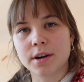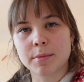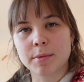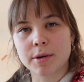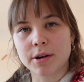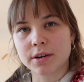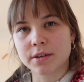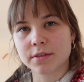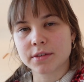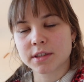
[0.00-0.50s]

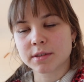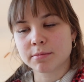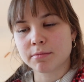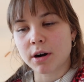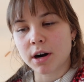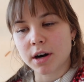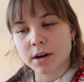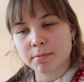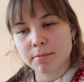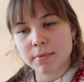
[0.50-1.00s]
about the
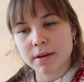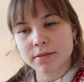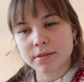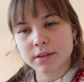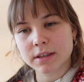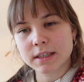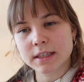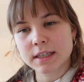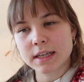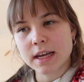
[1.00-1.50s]
SMART
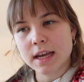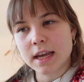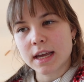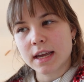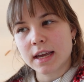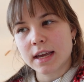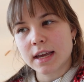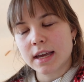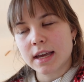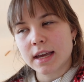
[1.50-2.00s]
method,
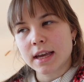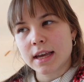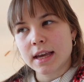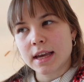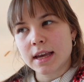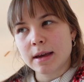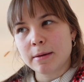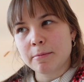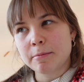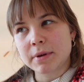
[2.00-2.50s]

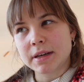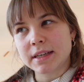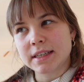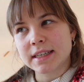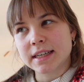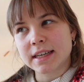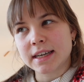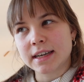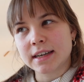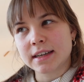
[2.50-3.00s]
but
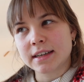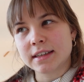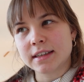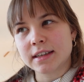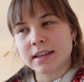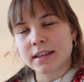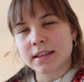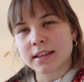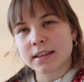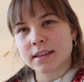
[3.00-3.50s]
then
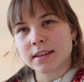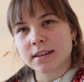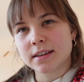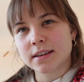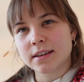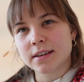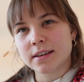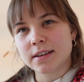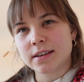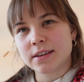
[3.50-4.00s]
it
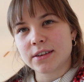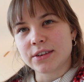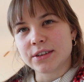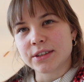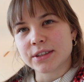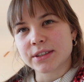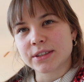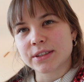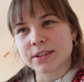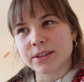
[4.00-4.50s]

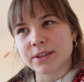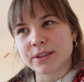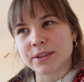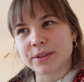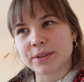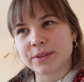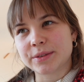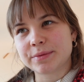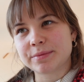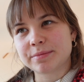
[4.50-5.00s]

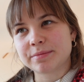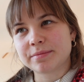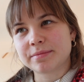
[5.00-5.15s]
also